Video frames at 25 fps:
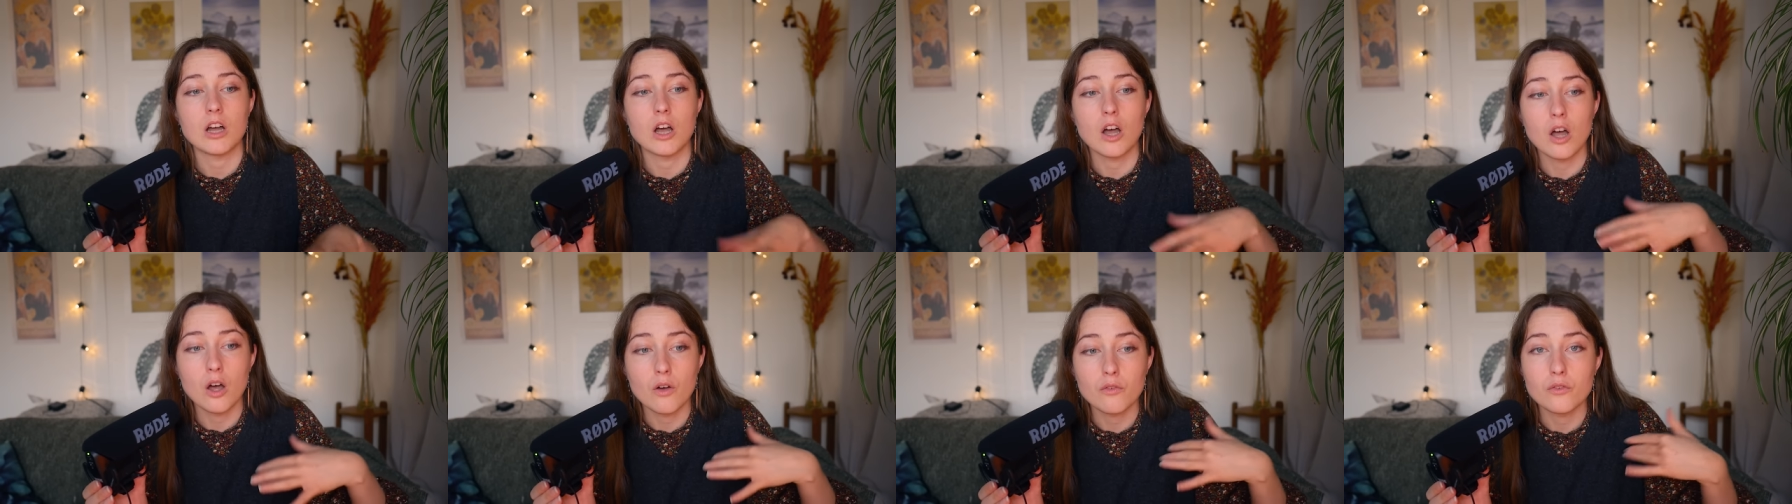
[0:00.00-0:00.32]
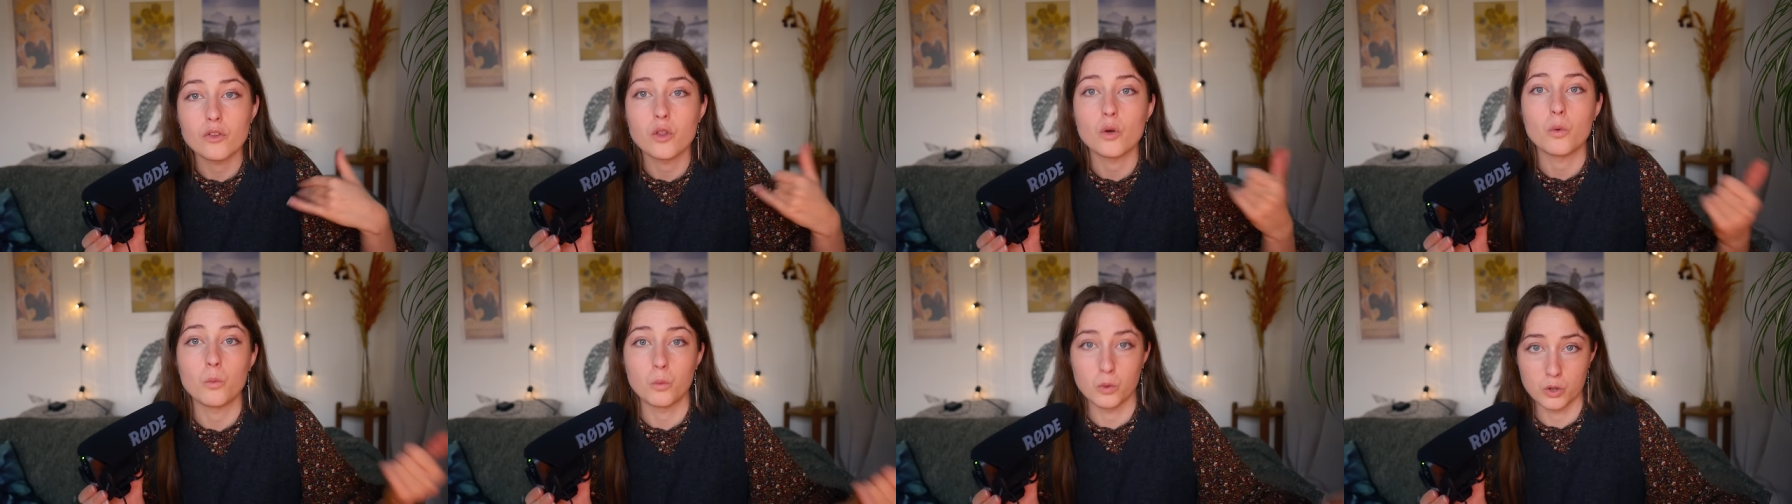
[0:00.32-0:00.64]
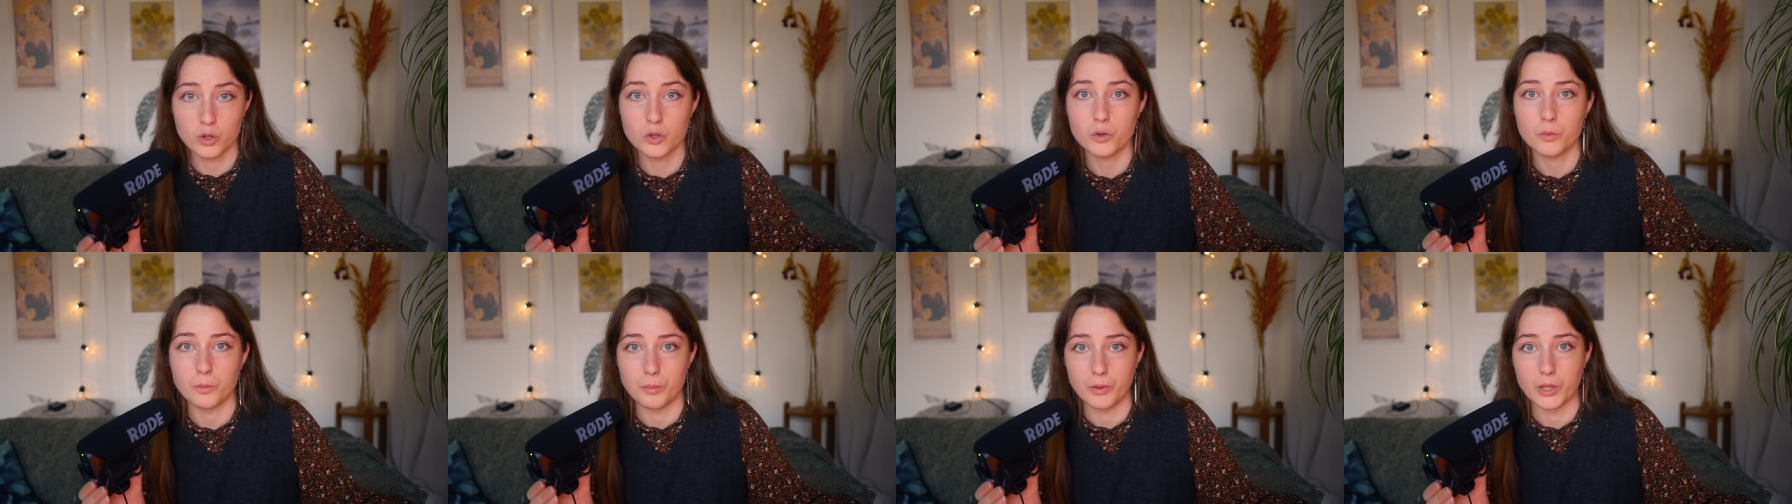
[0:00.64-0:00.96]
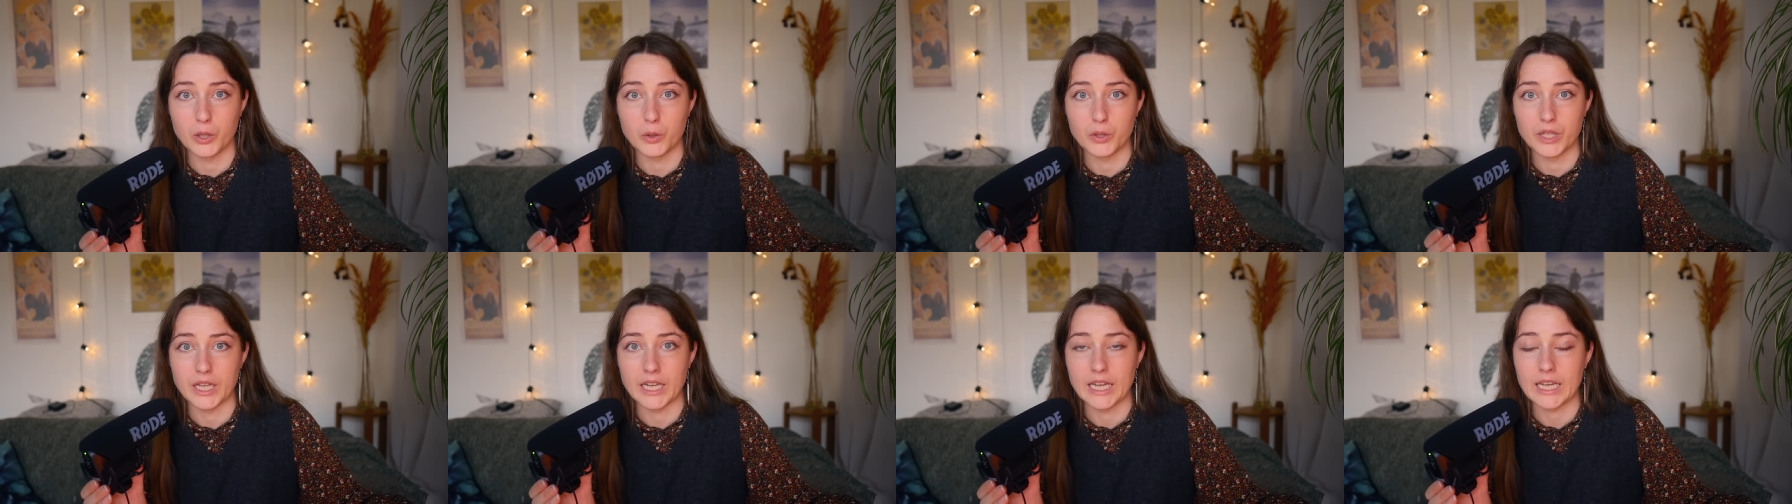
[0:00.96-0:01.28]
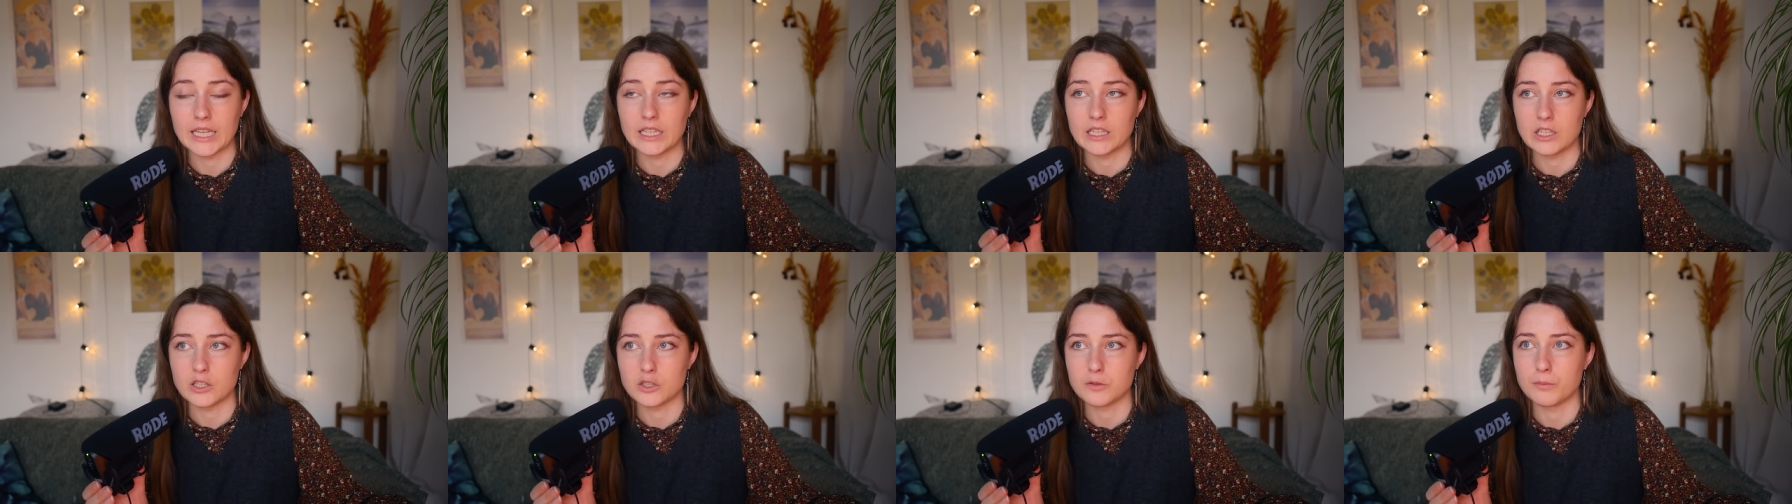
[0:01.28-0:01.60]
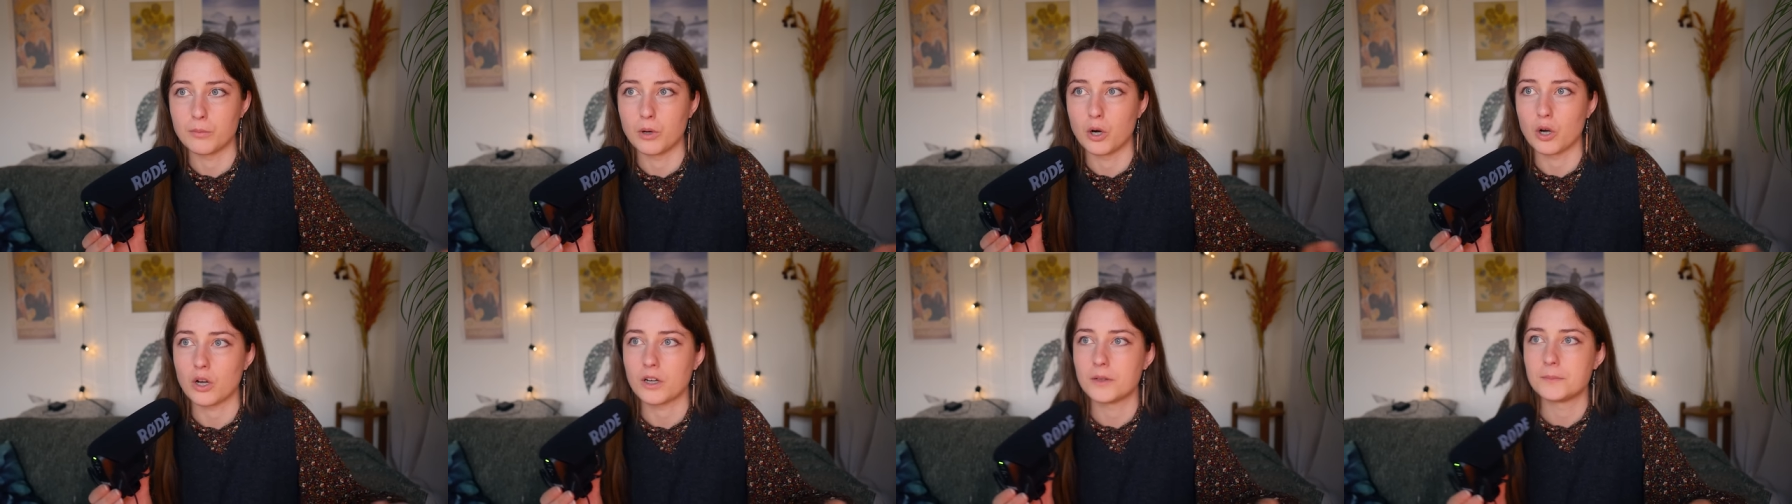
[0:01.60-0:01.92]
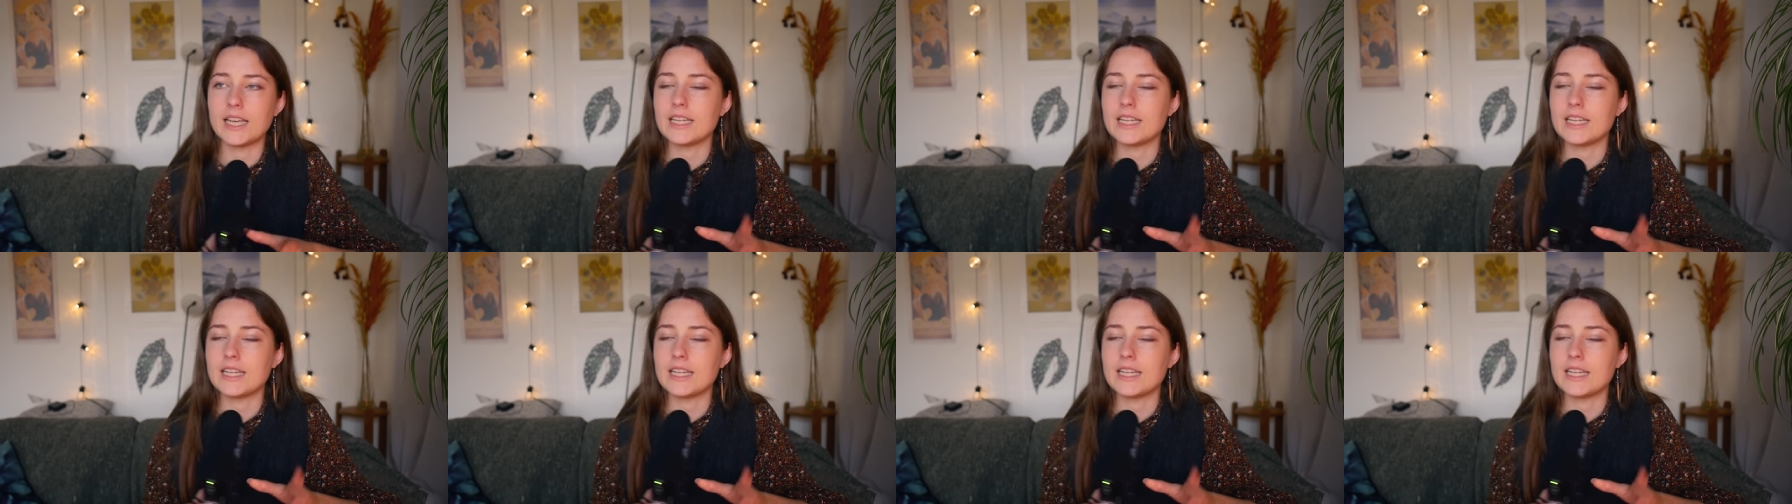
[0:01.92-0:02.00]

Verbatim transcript: of the world building in this book.